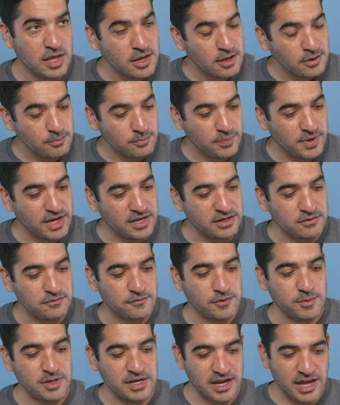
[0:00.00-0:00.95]
But
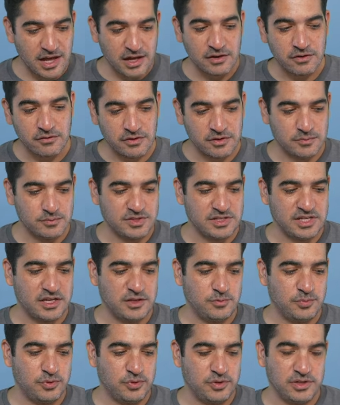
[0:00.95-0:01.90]
from an algorithm
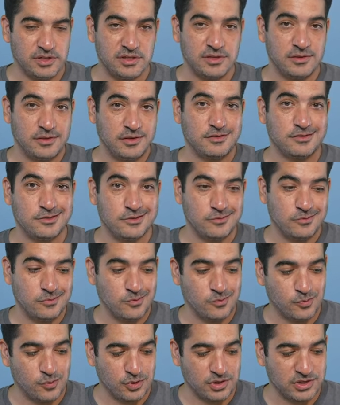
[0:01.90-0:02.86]
standpoint, this
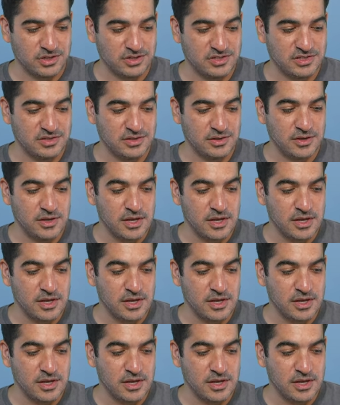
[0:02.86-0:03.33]
works.